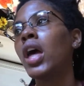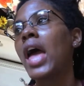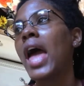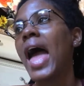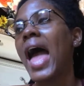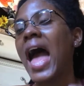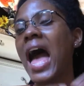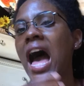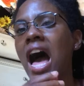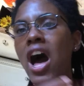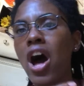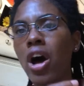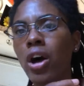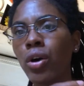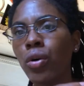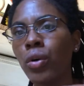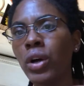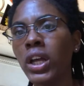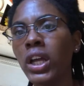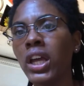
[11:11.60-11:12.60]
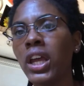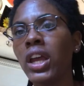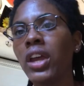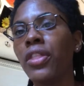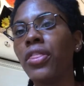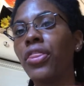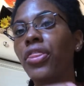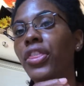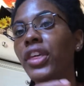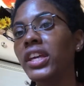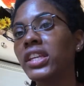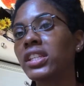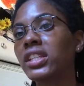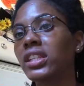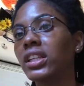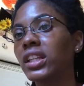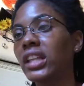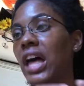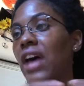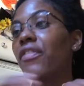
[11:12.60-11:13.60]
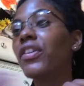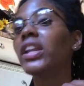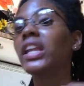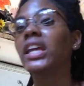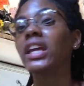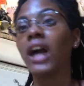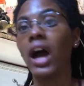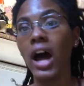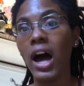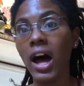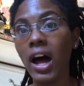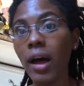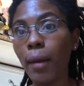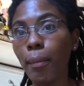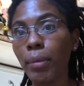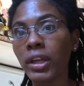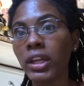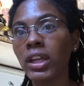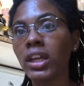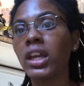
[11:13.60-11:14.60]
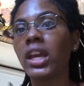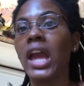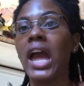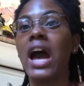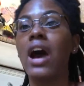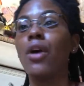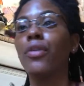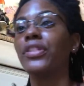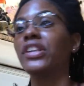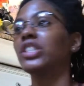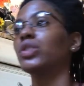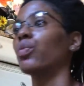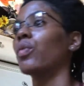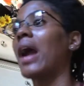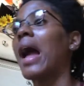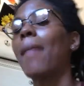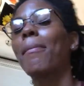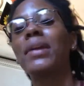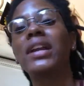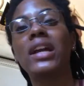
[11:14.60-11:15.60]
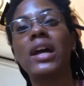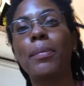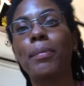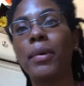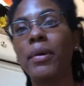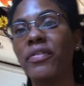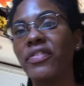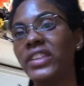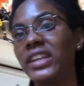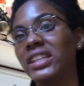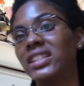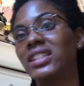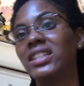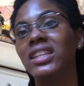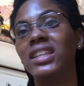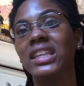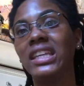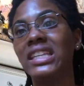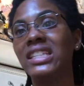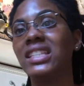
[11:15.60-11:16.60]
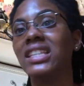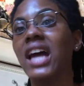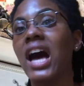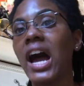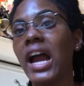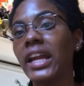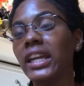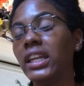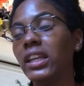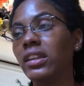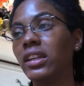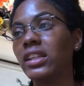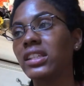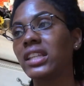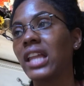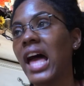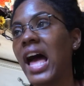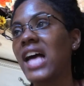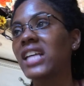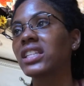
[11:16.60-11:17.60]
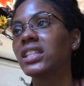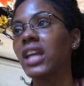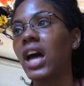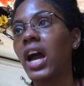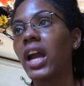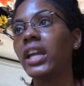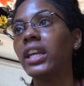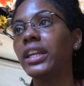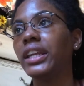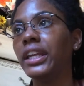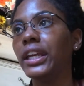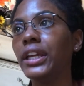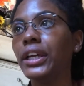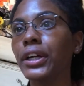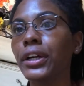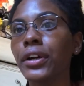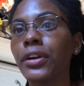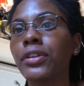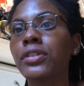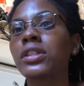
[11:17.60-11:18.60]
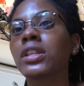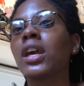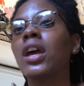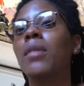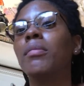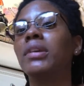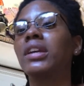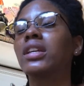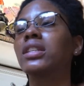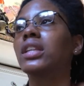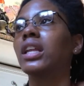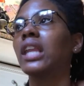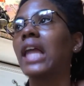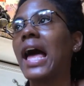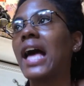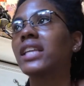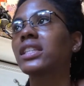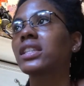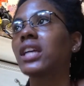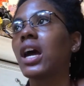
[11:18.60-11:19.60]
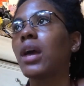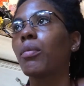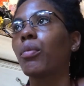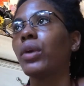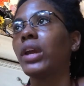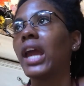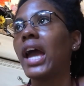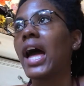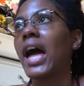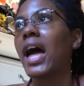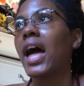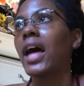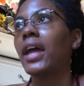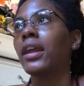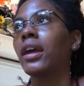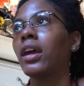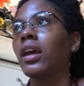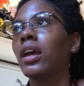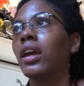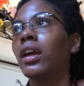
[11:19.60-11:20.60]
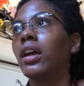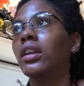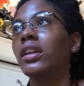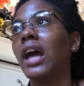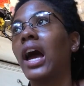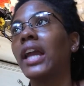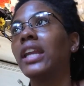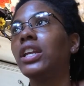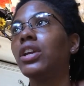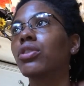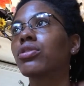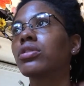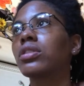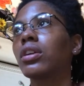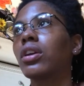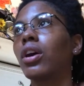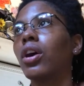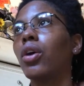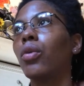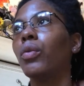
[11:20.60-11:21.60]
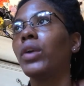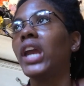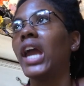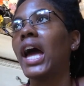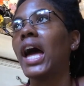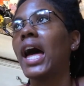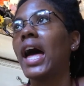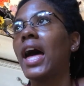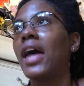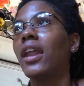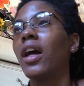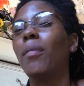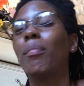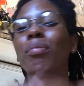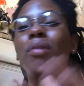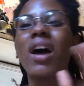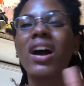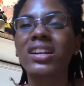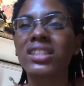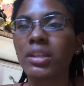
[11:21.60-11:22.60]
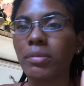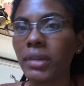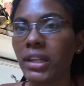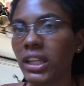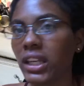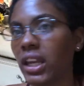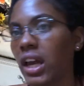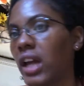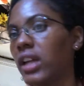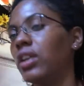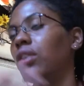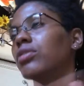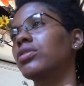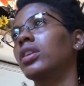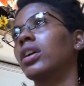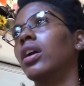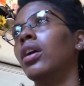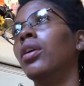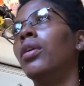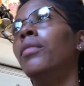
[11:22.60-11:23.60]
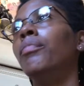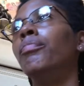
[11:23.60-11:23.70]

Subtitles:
how this leveling up, how this wrapping up of these last 9 years, because the last time we had 9 years ago, we had approximately 9 years ago,